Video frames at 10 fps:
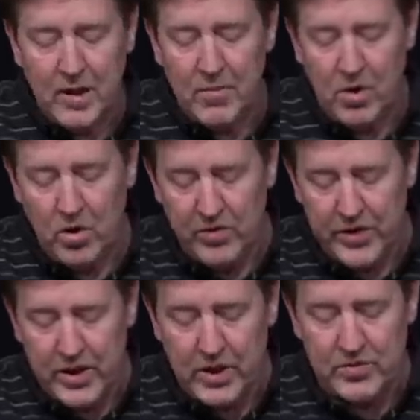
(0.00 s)
him all
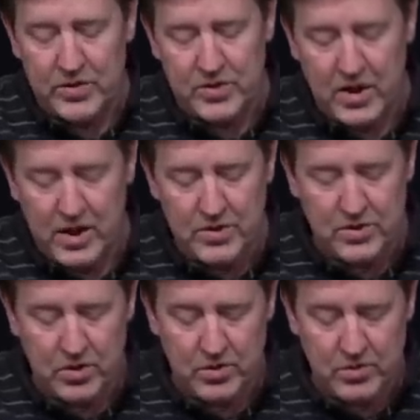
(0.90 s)
over the countryside.
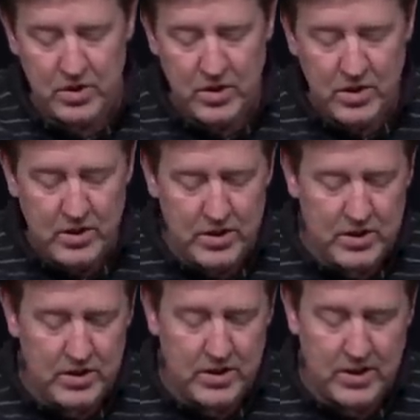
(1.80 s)
So
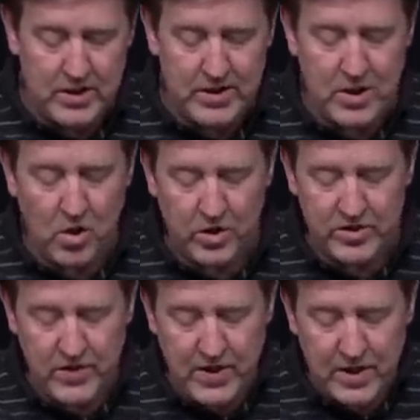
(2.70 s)
he, uh, he
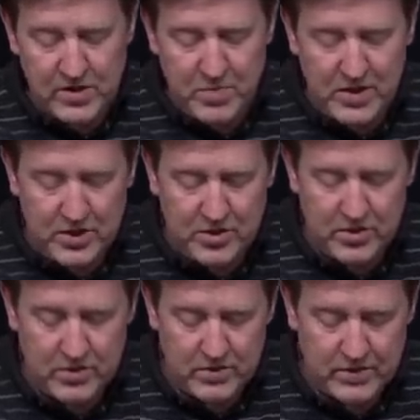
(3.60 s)
halted the
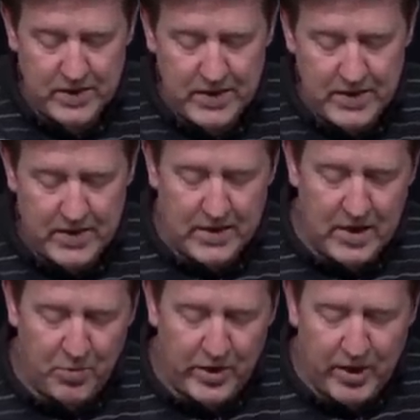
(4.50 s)
expedition.
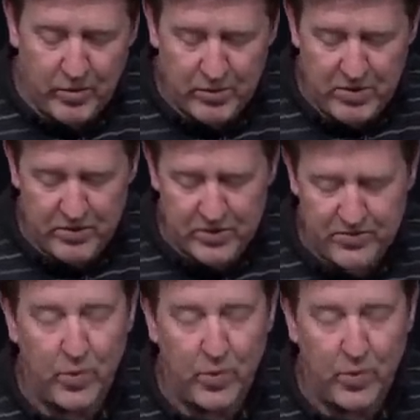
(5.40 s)
Keep reading with me, verse